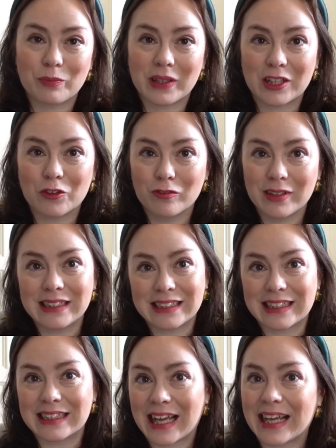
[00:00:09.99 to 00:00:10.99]
been
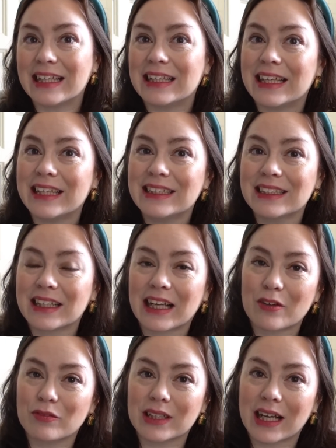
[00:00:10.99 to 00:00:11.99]
reading lately that I
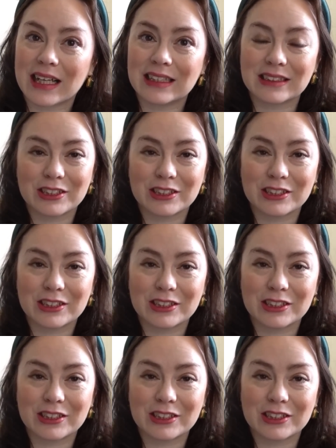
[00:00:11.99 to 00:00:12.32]
haven't had